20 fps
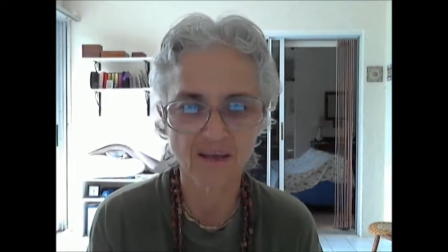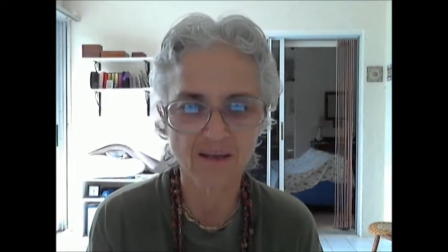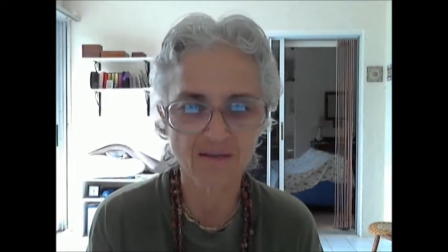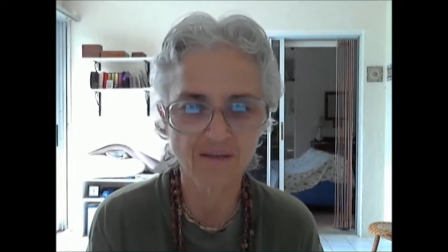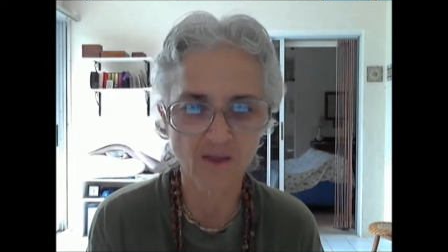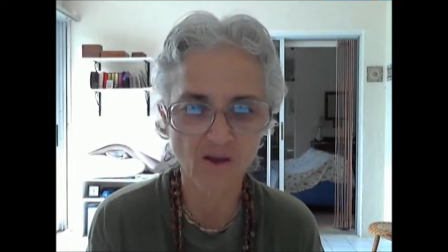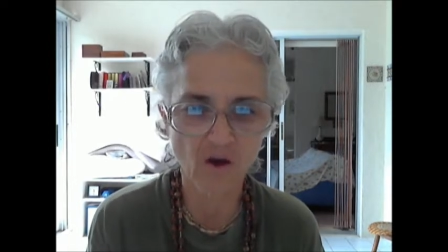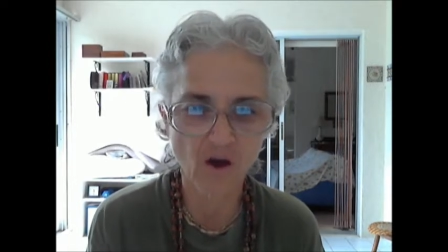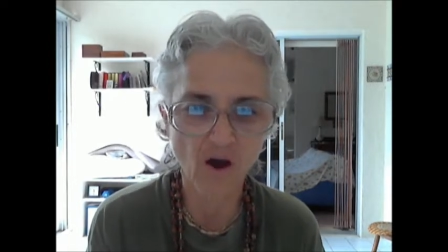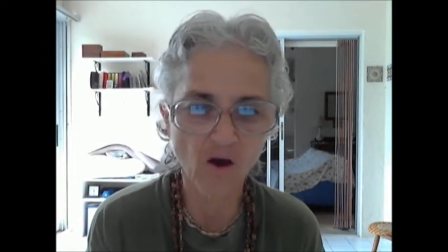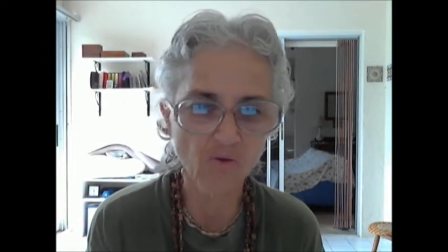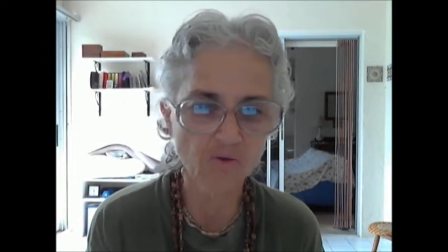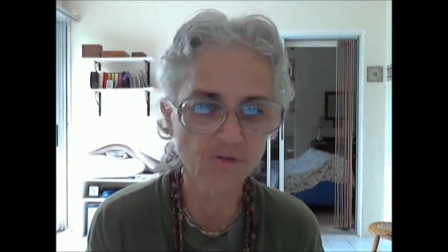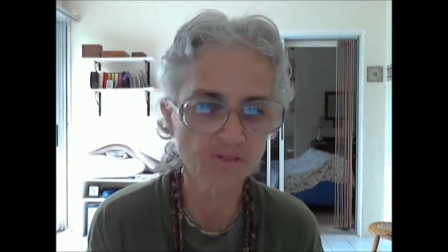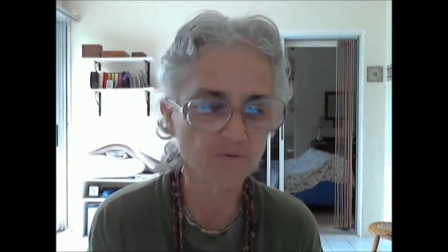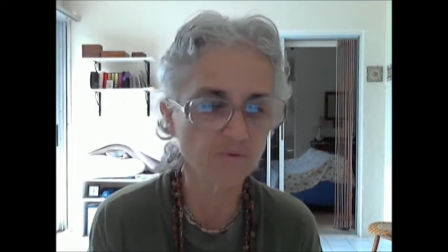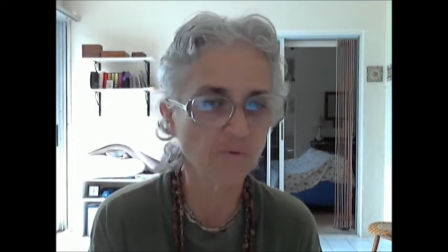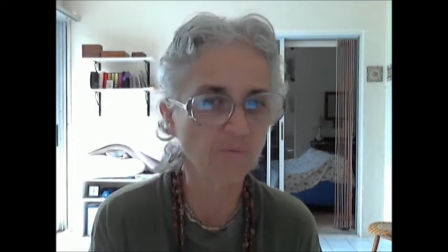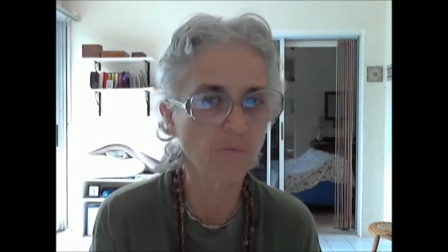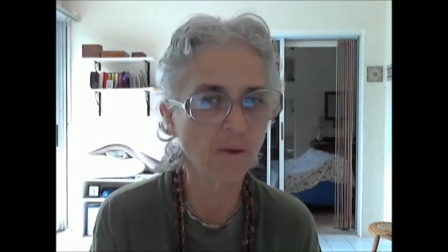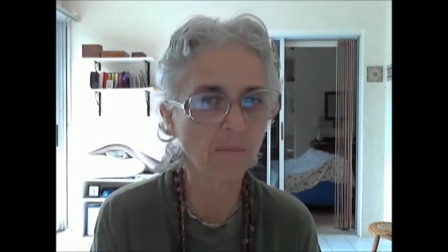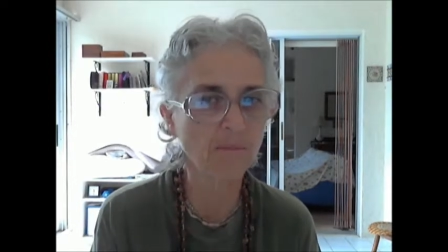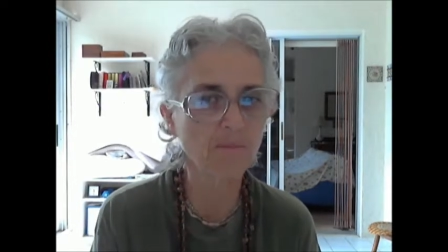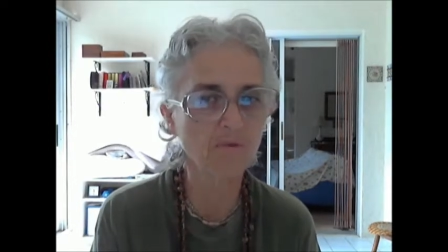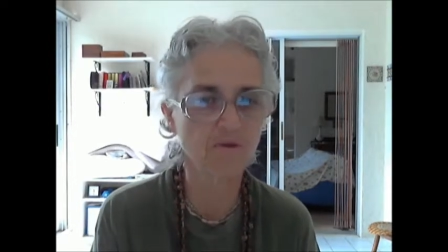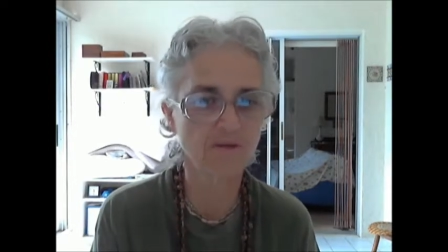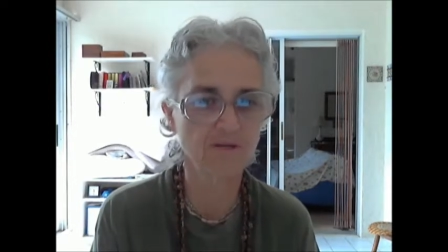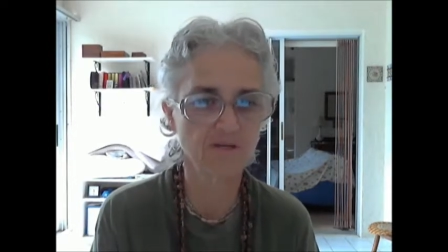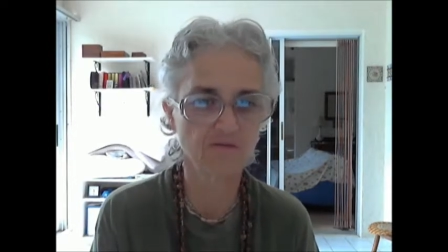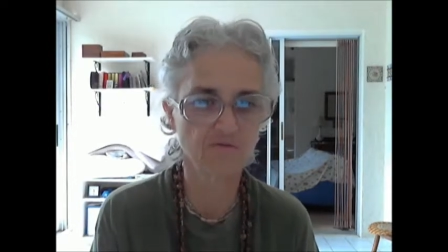they always remember
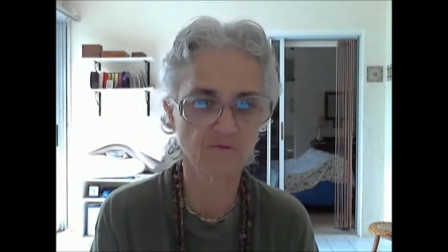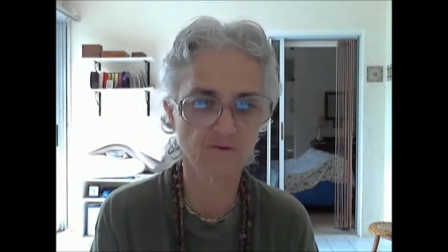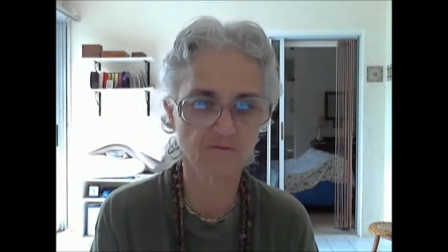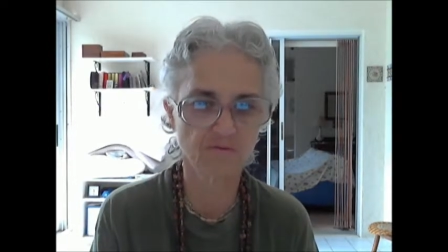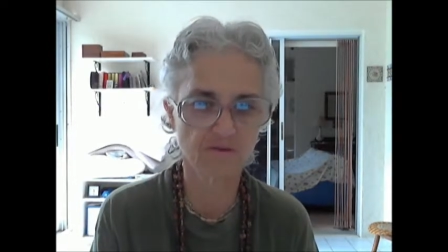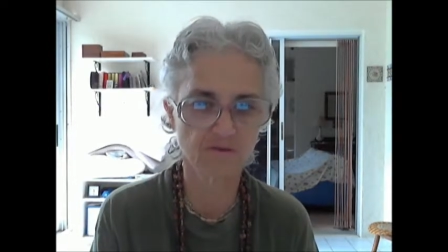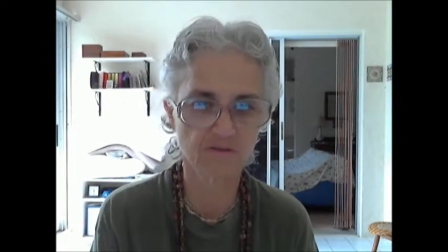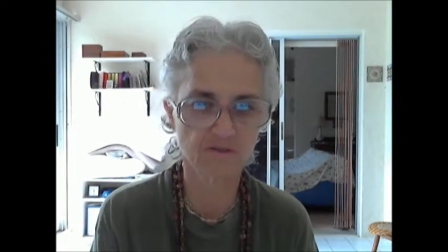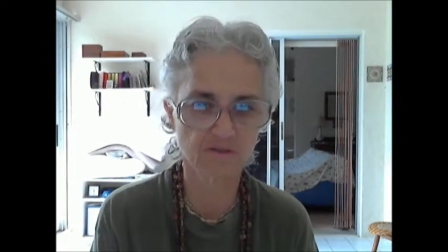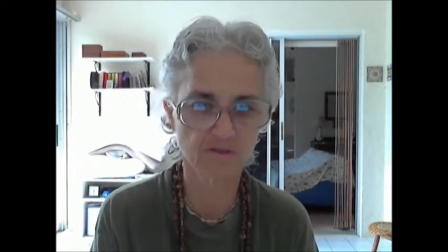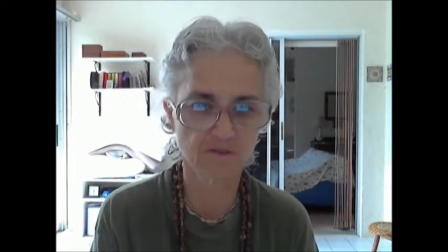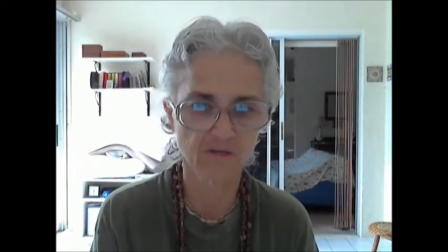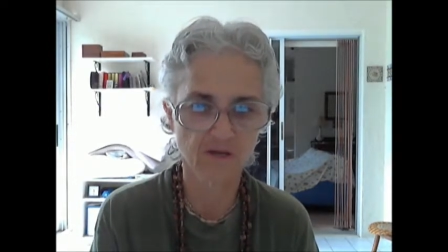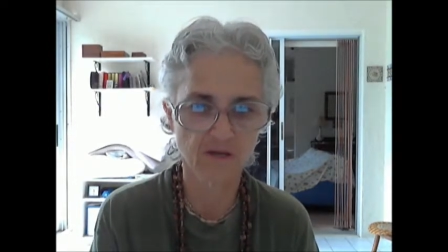these rivers.